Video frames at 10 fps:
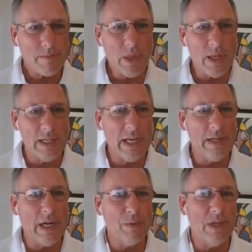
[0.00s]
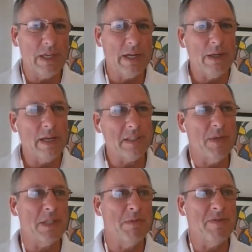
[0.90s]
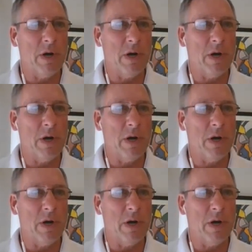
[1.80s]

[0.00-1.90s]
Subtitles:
And as I mentioned before,